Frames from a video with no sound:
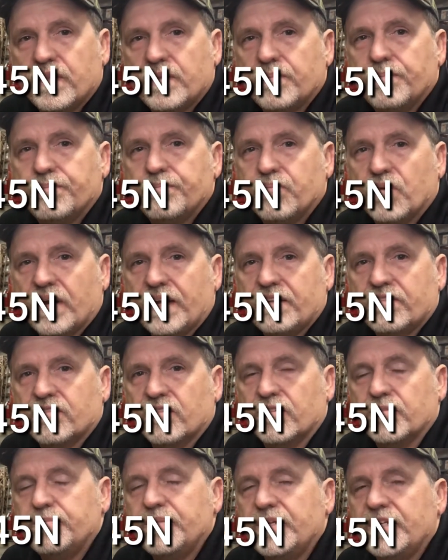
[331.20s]
the brakes
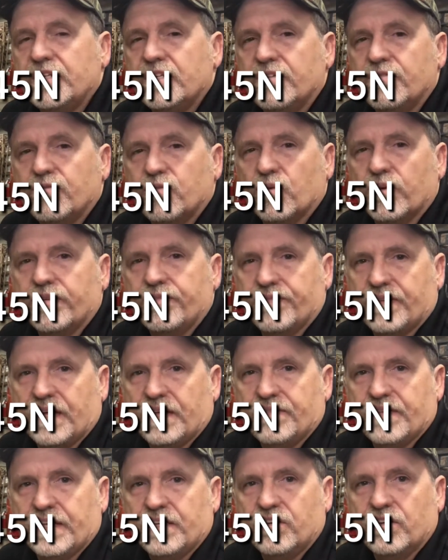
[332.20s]
on the
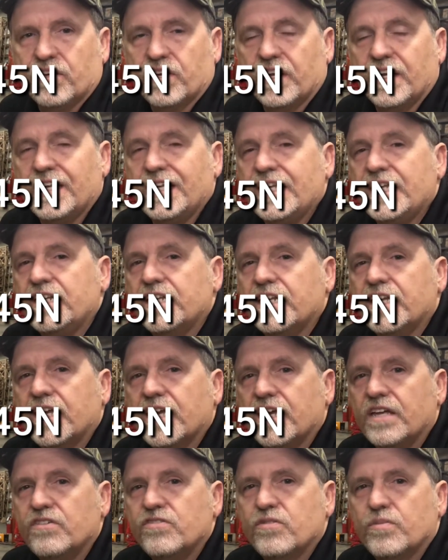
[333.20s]
PT45N, you're going to need to
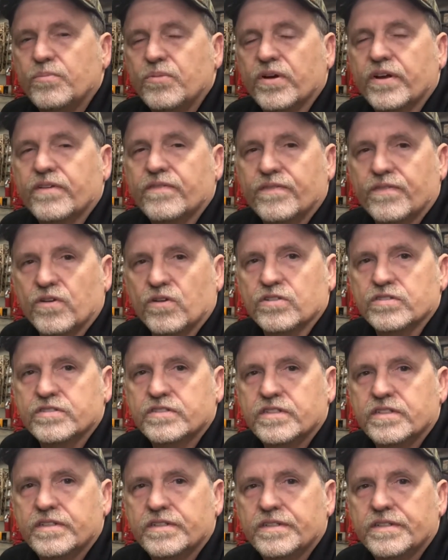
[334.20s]
cage the brake
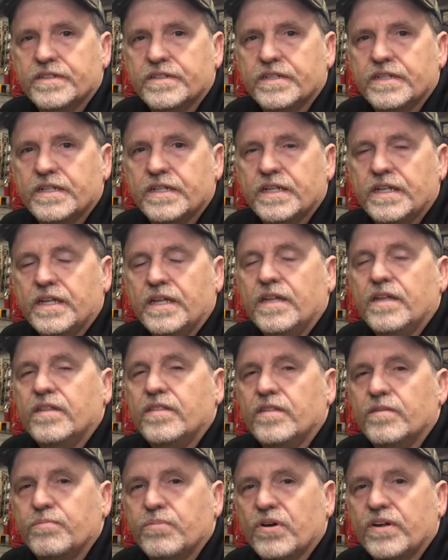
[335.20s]
first.
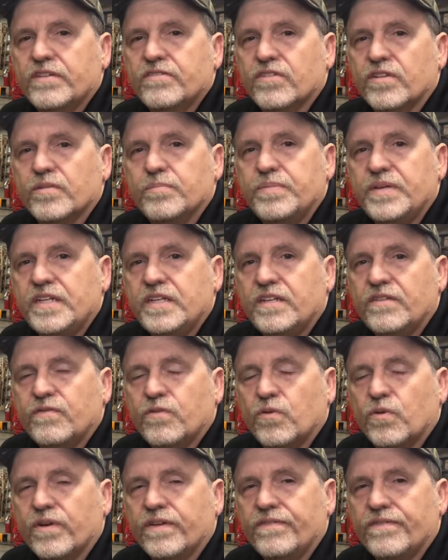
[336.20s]
The brakes on the
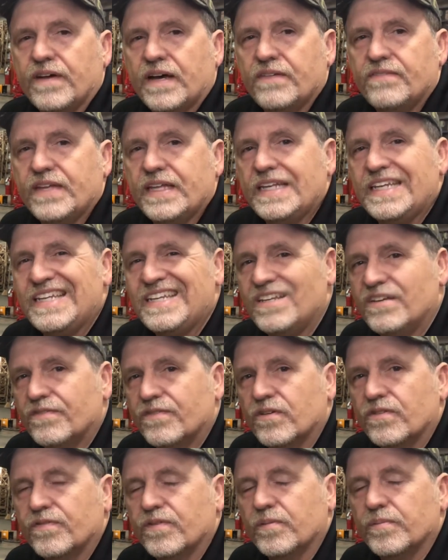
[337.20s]
PT45N
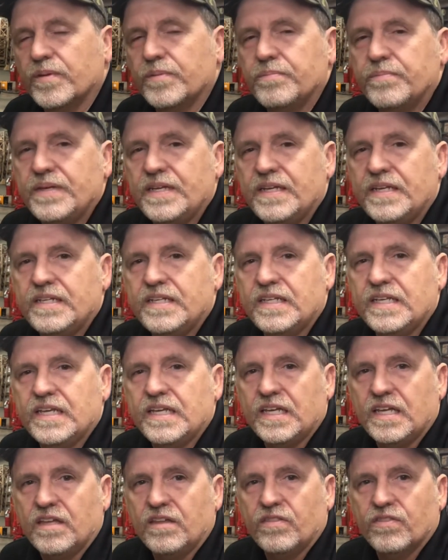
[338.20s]
differ from the
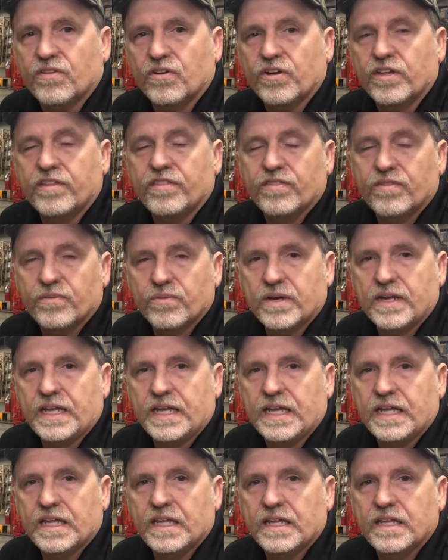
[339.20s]

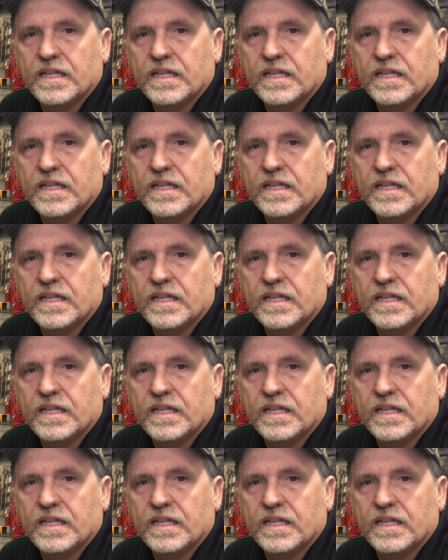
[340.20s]
PTE33